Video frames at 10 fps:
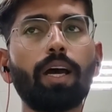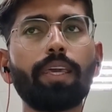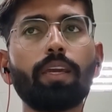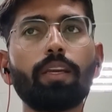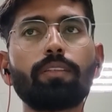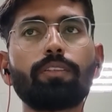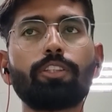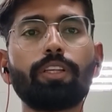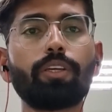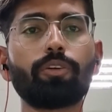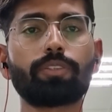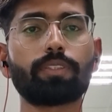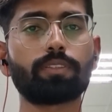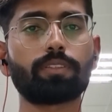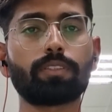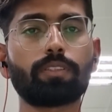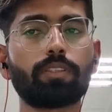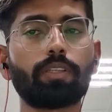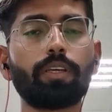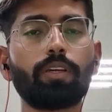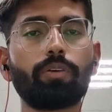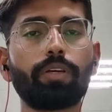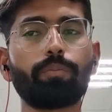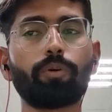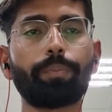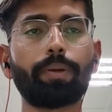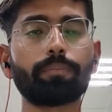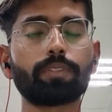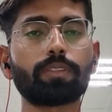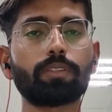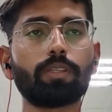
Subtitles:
I had three coding problems.